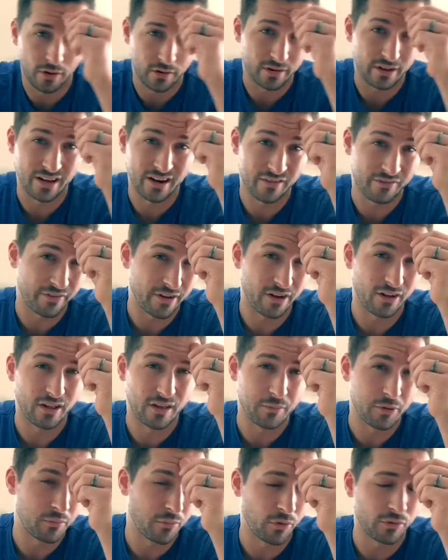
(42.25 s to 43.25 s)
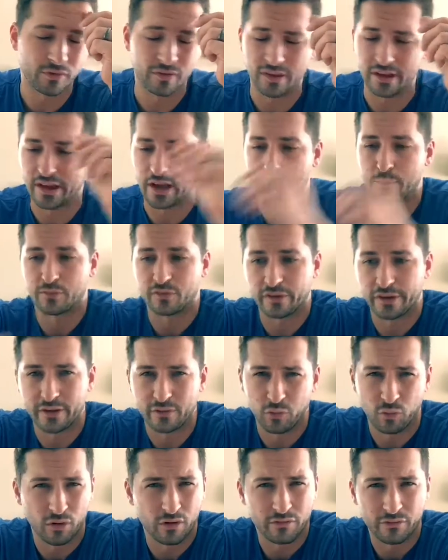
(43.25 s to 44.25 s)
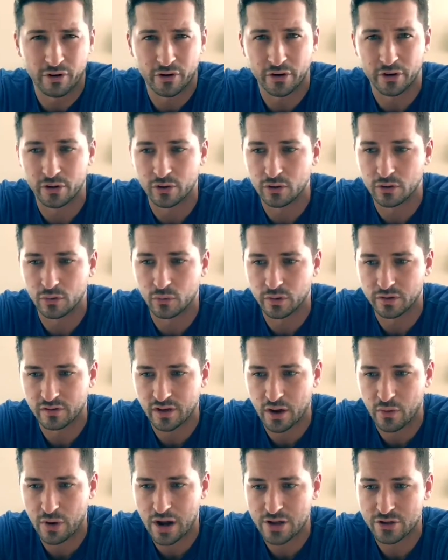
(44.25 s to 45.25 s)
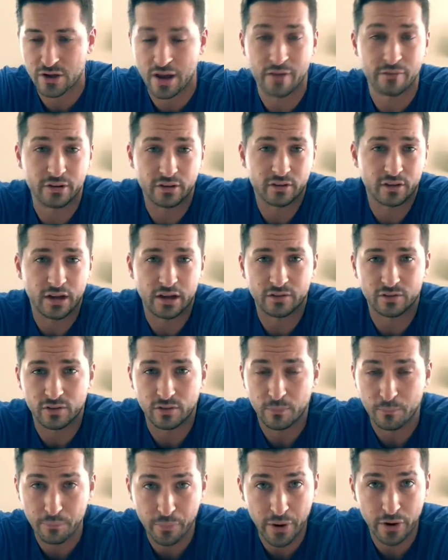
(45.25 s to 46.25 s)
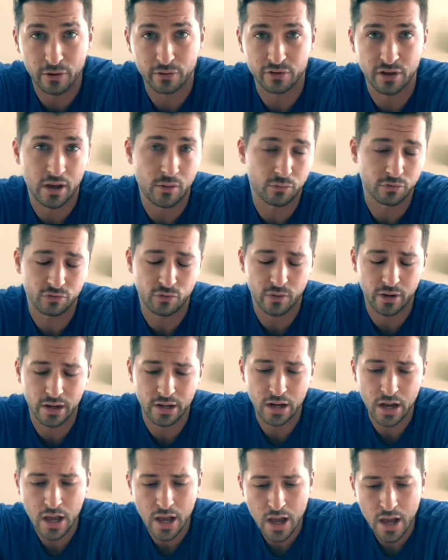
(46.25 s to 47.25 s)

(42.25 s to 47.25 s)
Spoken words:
In the NFL, I mean, most of the game slates weren't very good. The ones I watched, obviously, the Bears game was great.